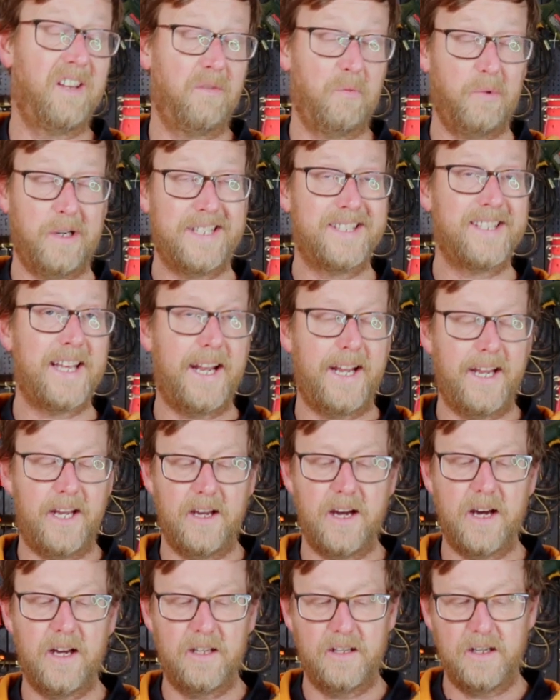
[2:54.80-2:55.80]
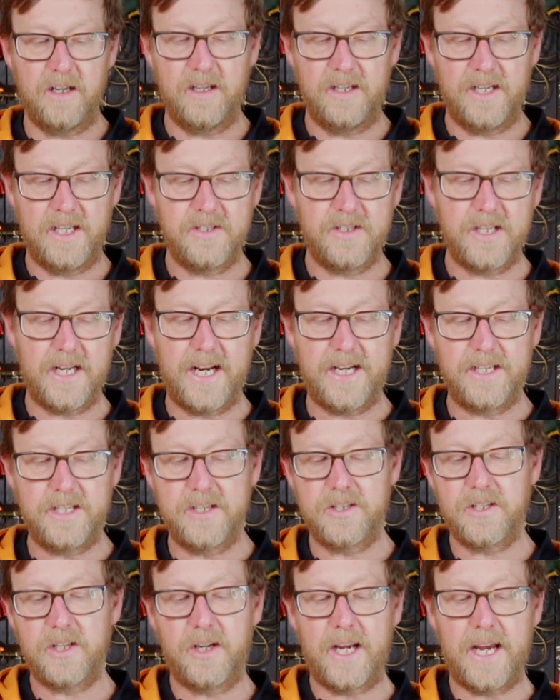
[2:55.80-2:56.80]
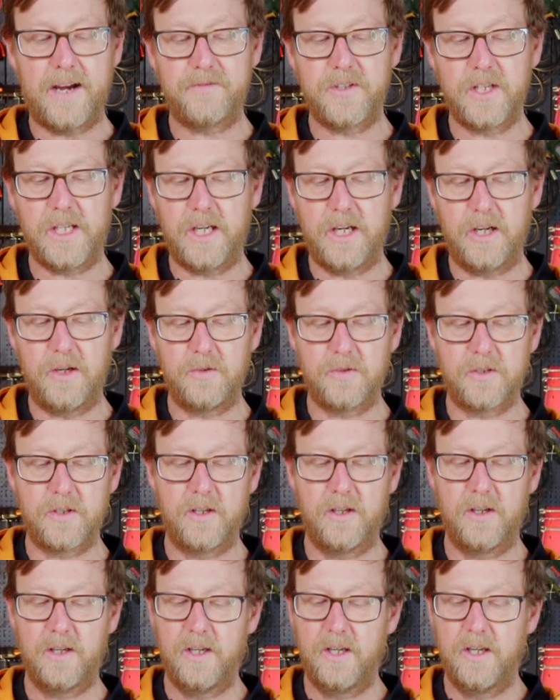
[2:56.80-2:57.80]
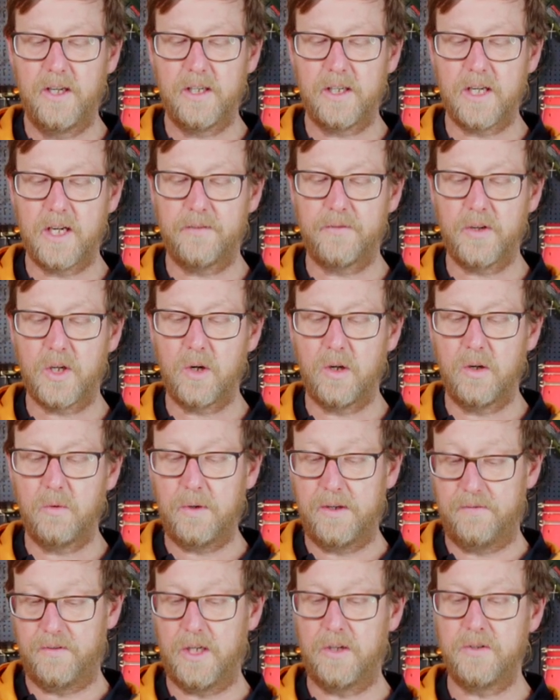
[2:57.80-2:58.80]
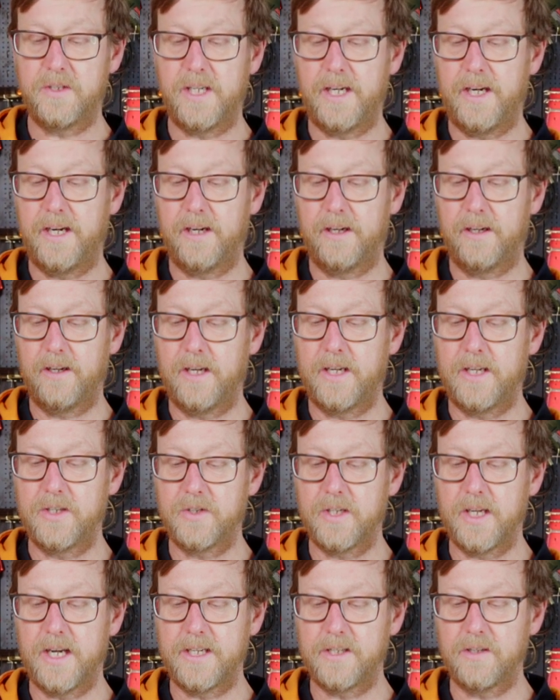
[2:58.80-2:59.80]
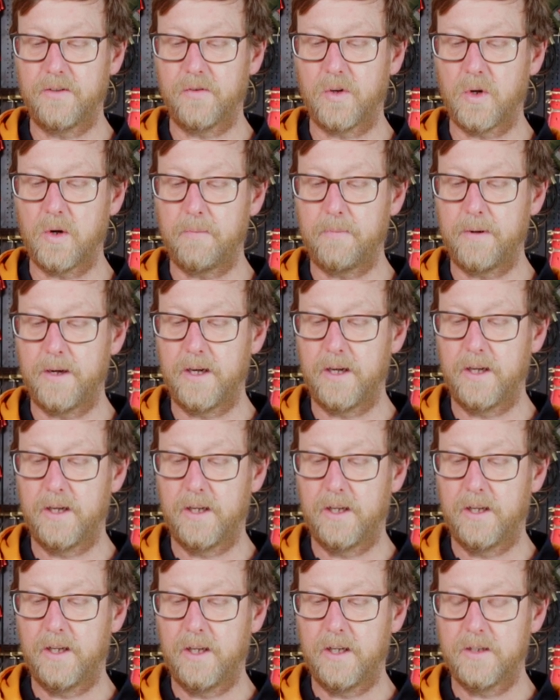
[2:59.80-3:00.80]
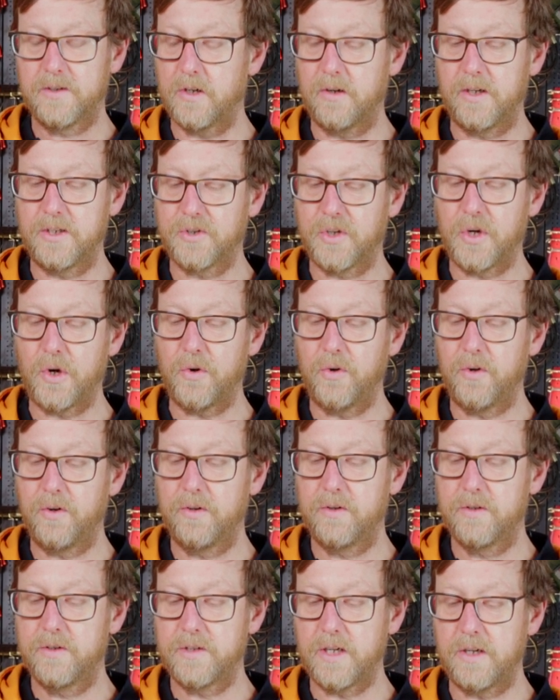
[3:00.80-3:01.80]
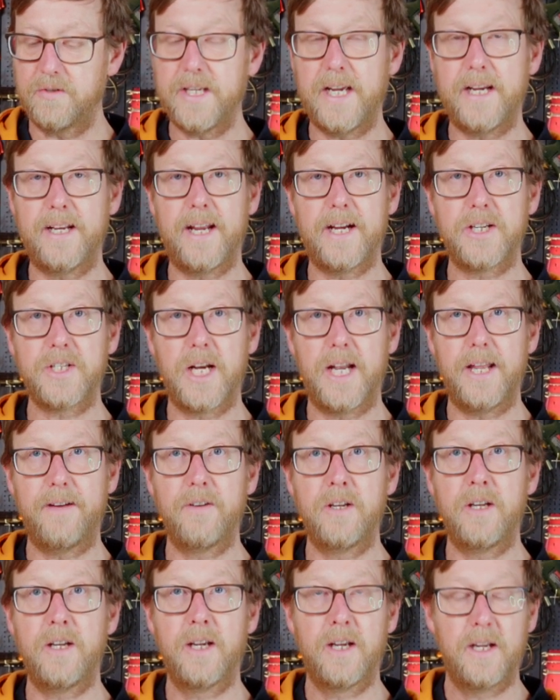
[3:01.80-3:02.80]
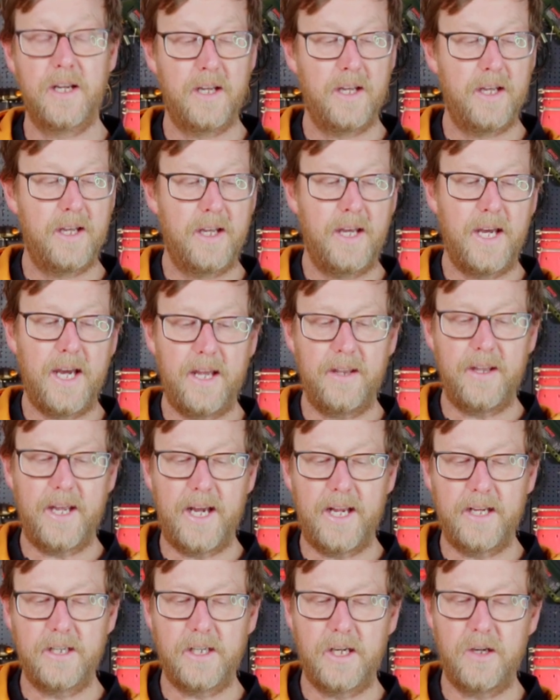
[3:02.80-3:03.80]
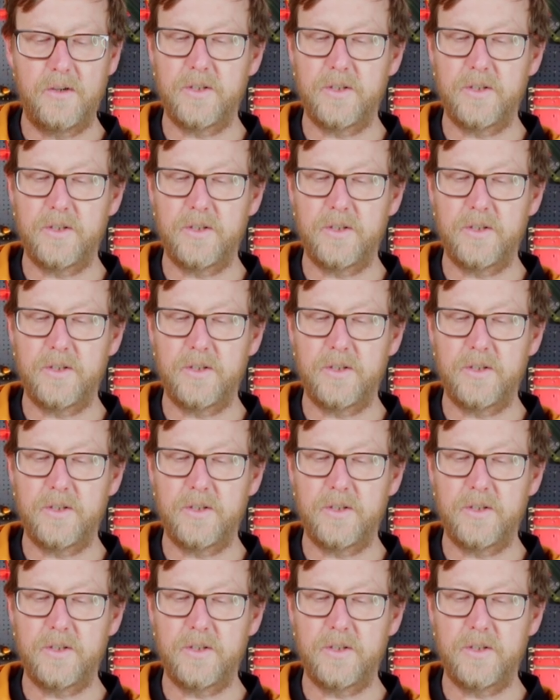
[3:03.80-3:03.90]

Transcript: we sell it uninsulated, so you have to use kind of we've used here an insulator of copper. Sorry, it's cotton, so 10-11. And then